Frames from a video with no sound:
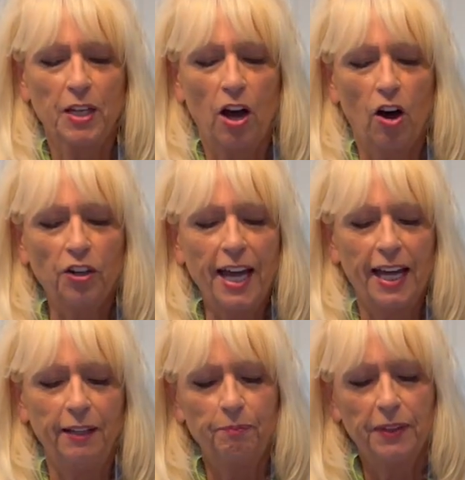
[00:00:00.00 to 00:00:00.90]

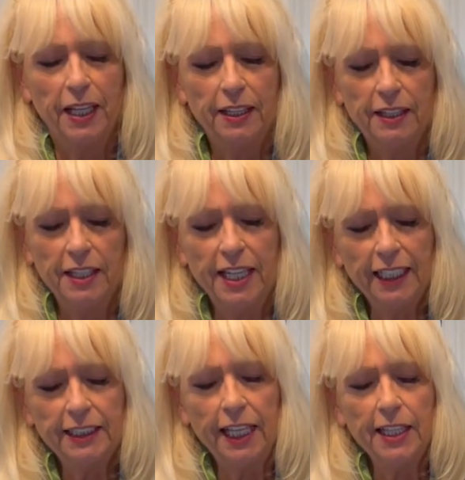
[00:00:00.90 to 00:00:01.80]
Okay, the
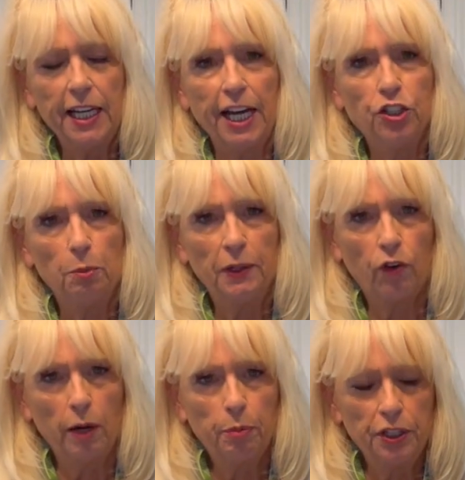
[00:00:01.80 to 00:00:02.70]
next thing that I do before
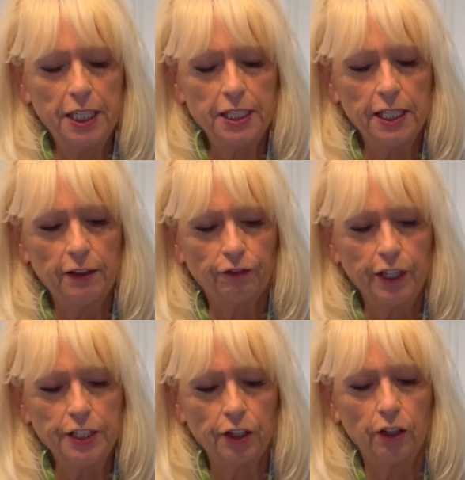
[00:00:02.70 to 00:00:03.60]
I put these in the
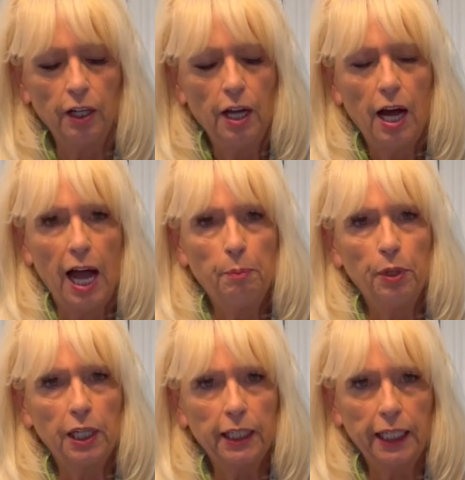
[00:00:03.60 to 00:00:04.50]
freezer, I put
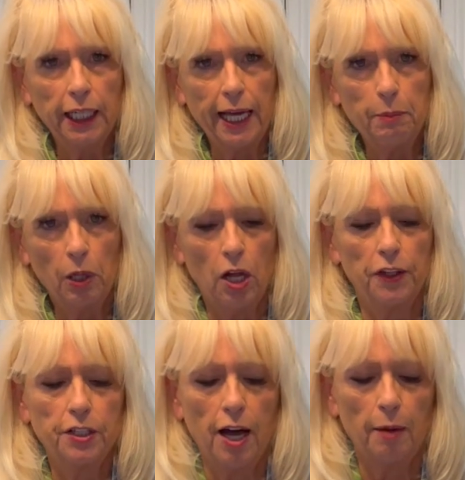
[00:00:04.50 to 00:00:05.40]
a little label on the
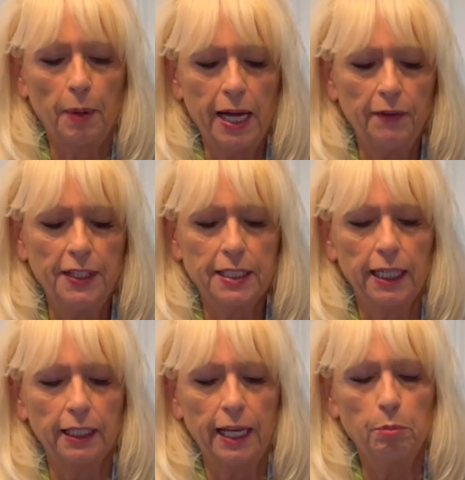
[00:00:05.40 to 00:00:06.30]
top. I have these
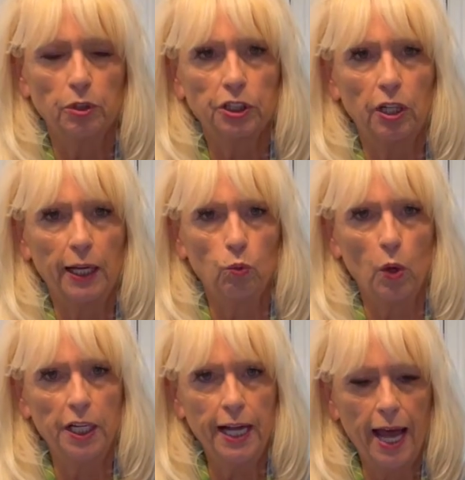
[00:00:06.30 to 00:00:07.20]
little labels. They're like
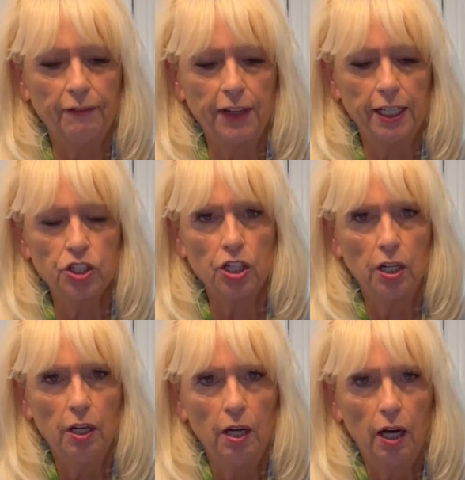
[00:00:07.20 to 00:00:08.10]
1.5 inch
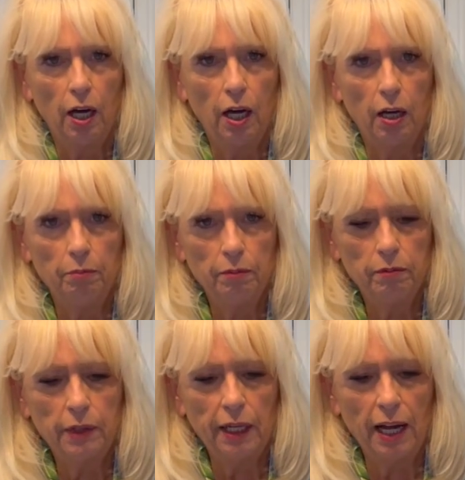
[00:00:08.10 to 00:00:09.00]

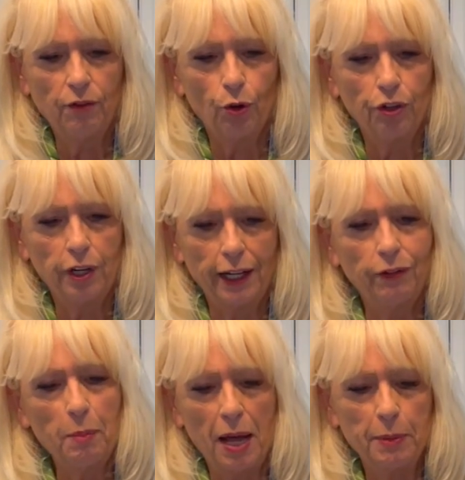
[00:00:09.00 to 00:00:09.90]
that I've ordered like
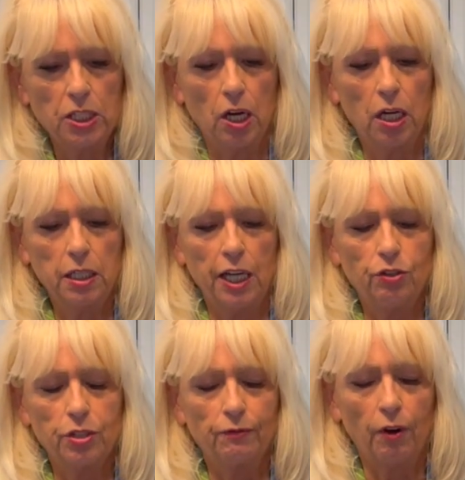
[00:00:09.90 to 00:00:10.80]
from Amazon. I use
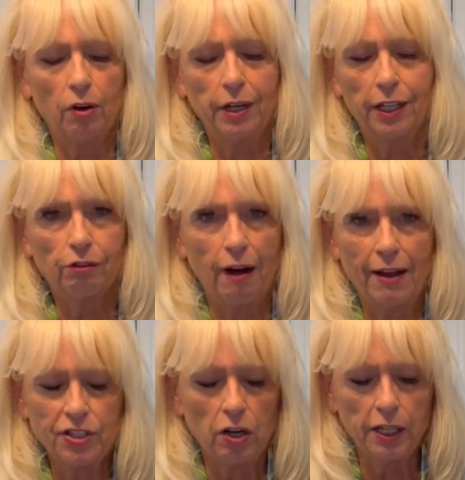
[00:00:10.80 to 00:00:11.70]
them for all kind of
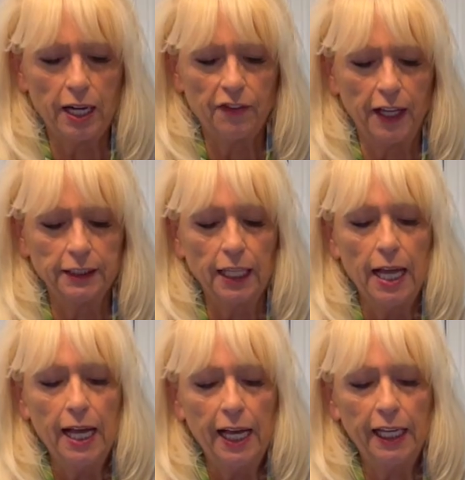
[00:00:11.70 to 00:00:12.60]
crafts, all kind of things.
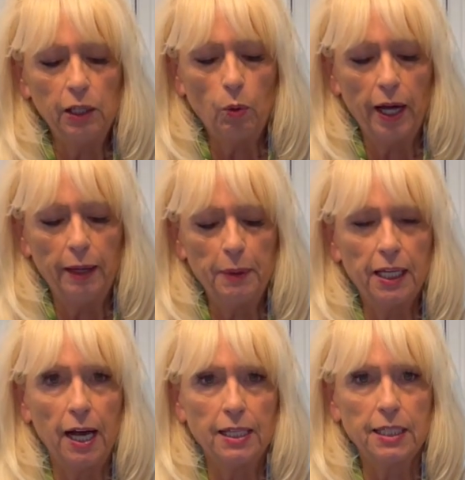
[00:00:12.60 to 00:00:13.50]
Anyway,
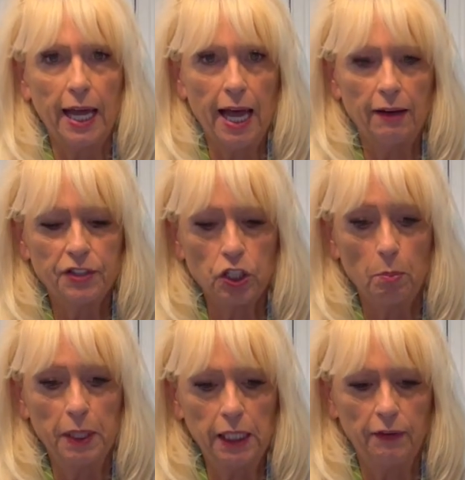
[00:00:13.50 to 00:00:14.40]
because I have so
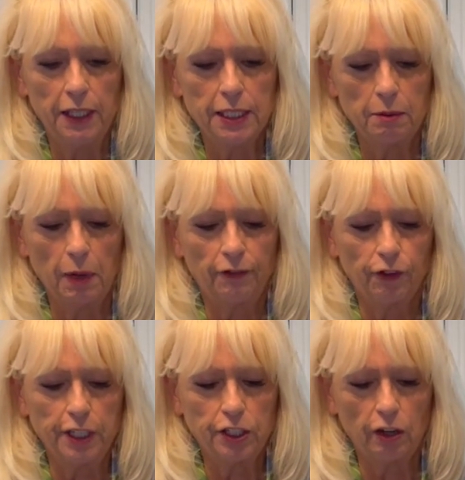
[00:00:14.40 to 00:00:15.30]
many of these in my
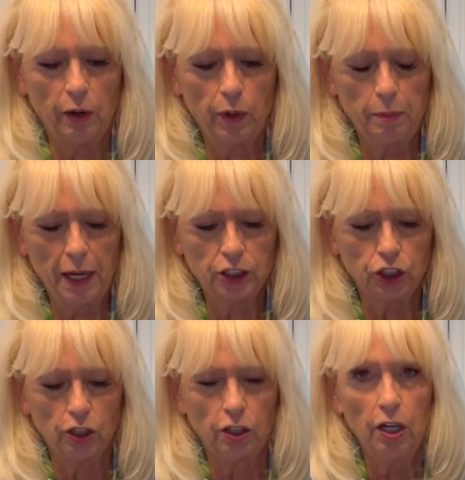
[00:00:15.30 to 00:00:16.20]
freezer, I want to make
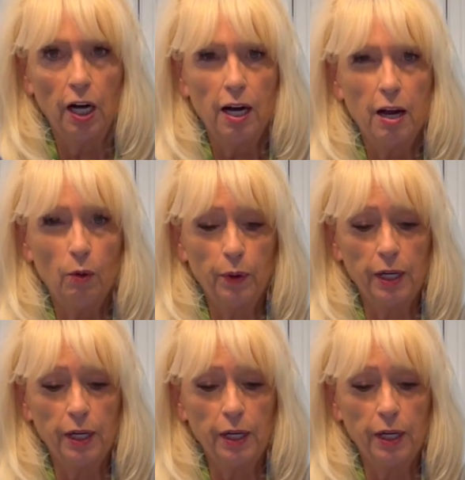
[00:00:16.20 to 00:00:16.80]
sure when